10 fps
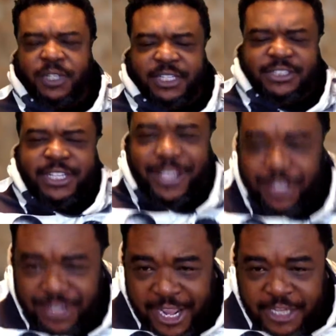would
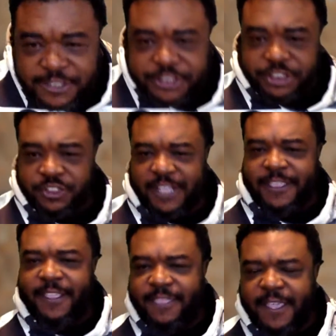continue to
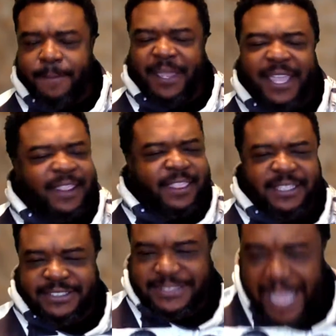strengthen them in
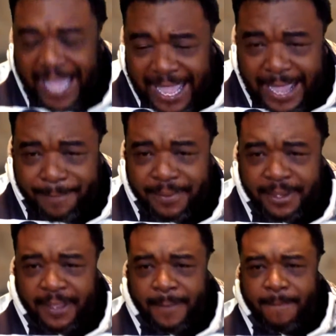this time.
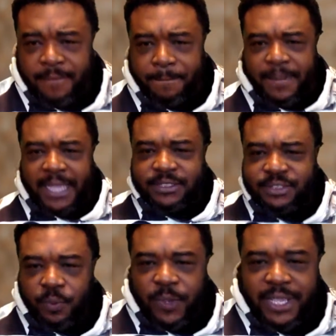
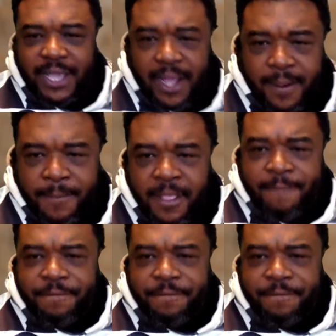Master, we come